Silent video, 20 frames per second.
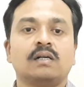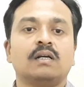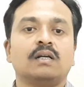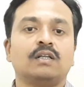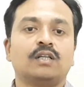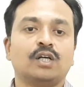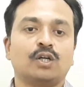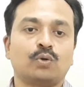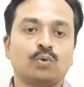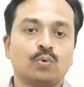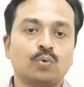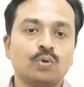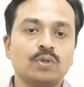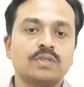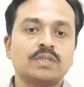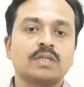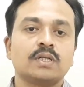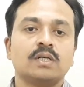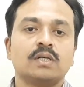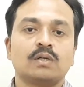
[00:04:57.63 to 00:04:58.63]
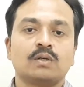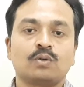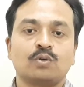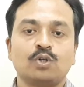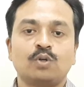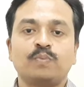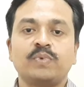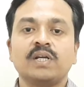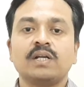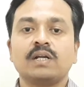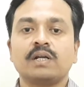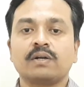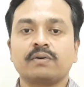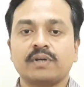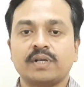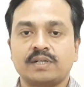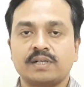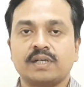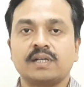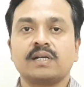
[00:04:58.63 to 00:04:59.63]
The rules could be
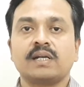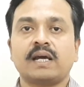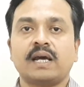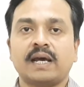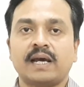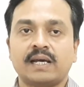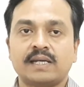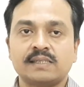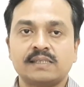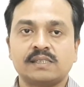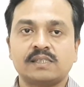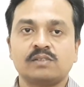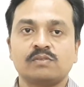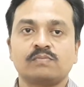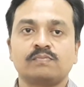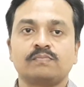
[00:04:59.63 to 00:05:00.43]
written as